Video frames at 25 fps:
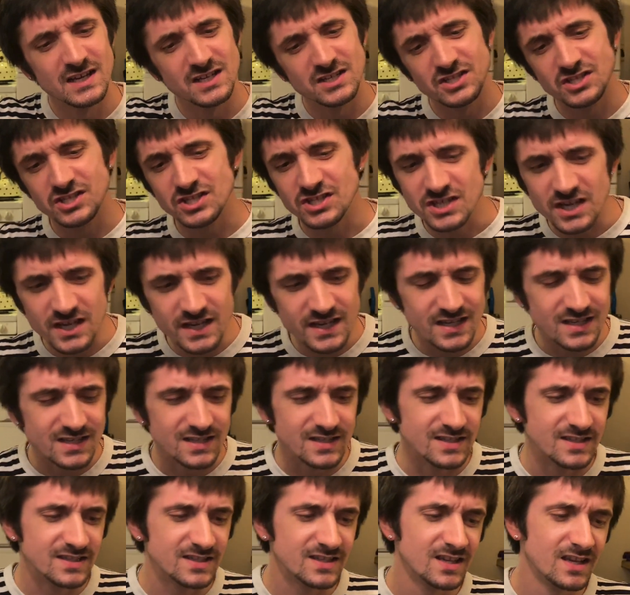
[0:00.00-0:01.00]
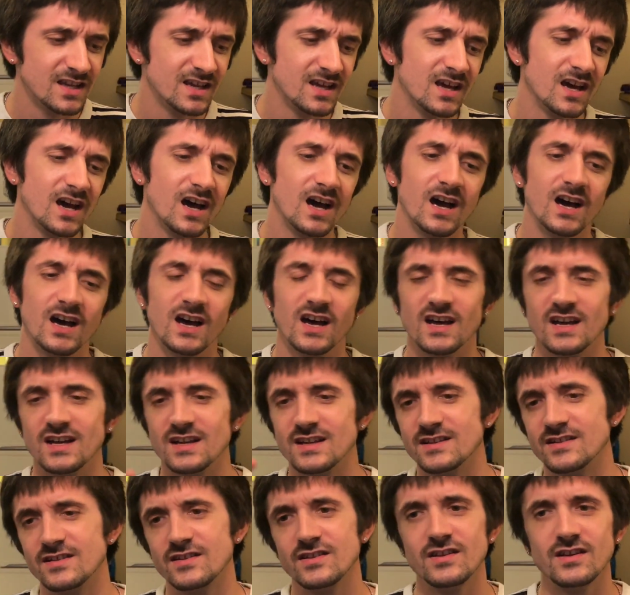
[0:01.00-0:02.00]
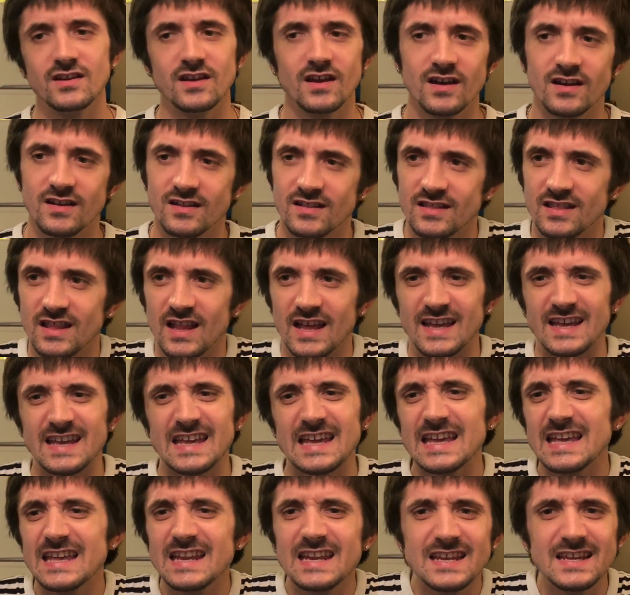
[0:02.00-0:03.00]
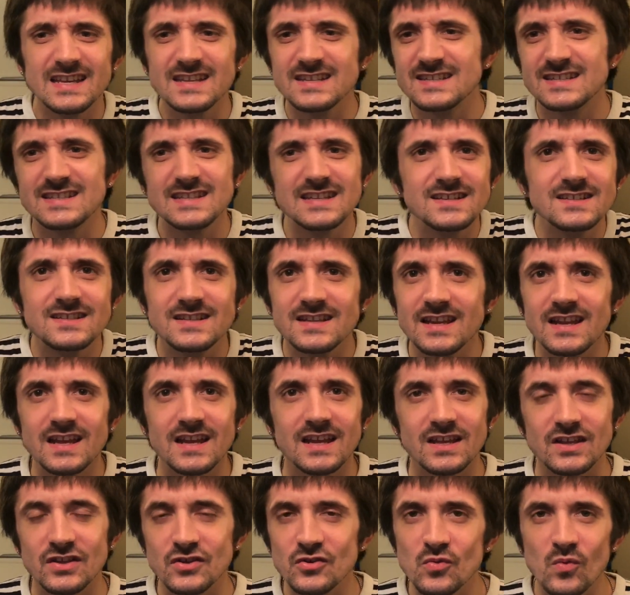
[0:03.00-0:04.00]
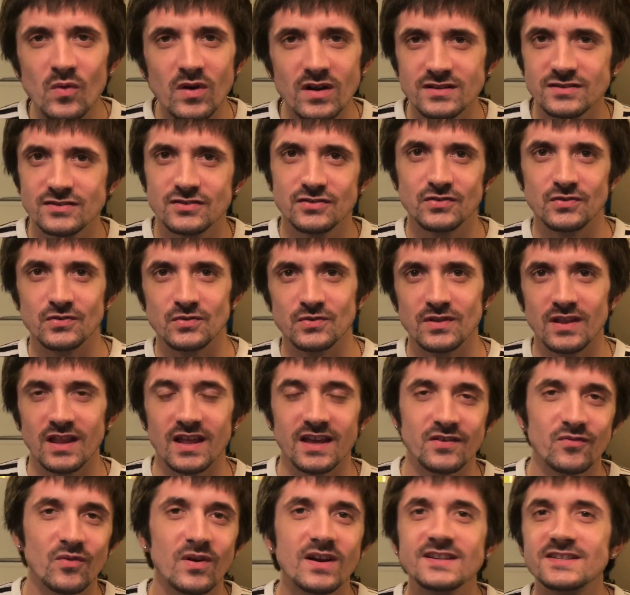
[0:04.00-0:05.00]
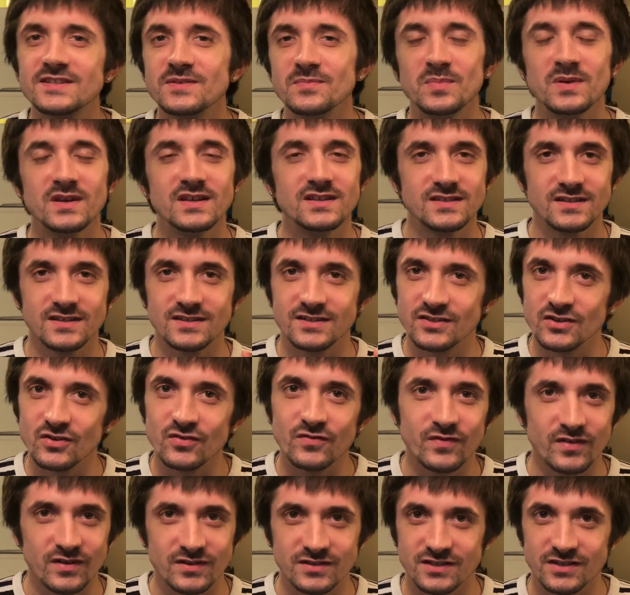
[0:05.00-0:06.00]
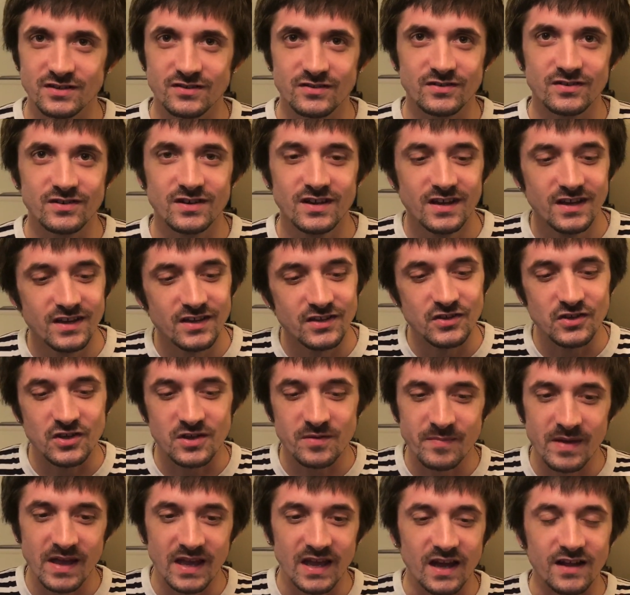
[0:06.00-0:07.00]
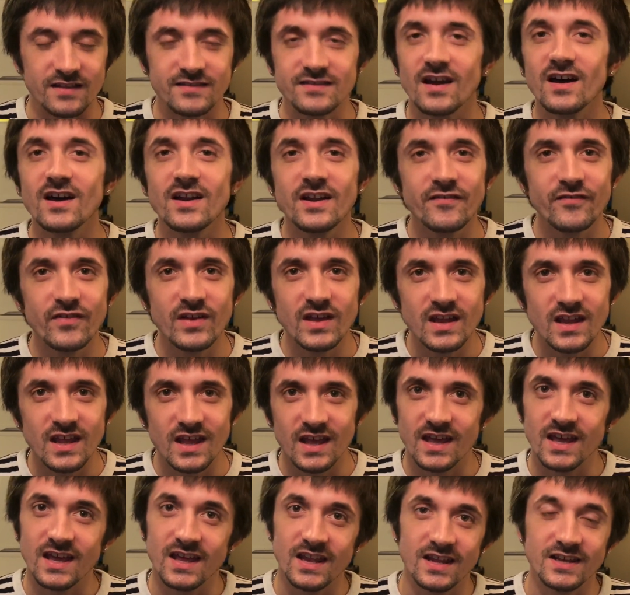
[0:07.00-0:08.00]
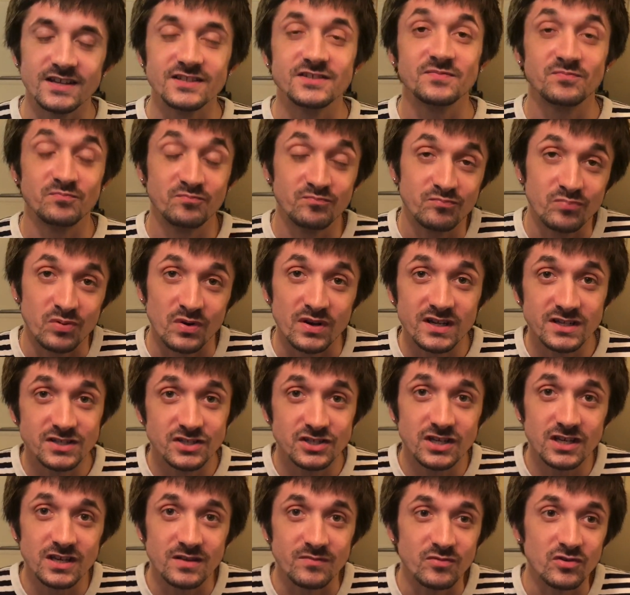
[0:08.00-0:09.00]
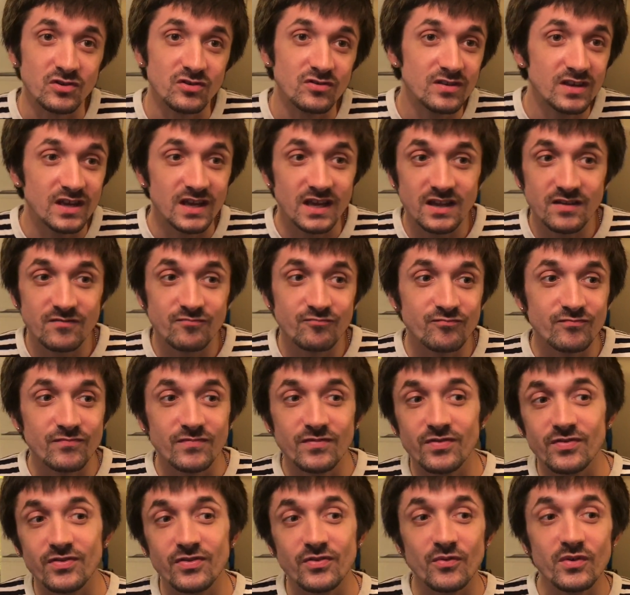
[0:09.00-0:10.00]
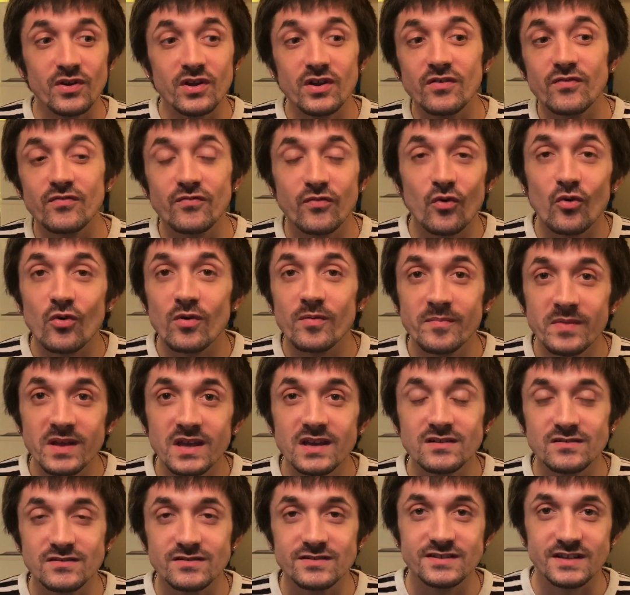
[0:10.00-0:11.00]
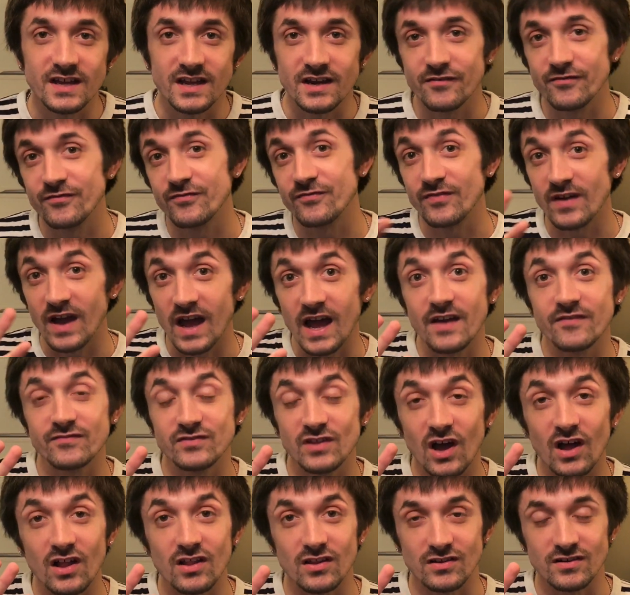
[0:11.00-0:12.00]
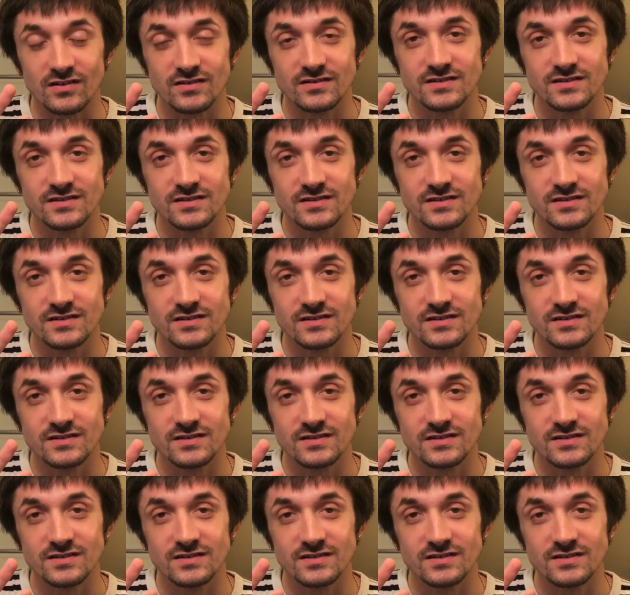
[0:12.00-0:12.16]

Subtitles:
cheese, like any seasoning you want to. Like rice and beans is so versatile. You can make a ton of it and it's pretty cheap. You can get 3 or 4 meals out of $5.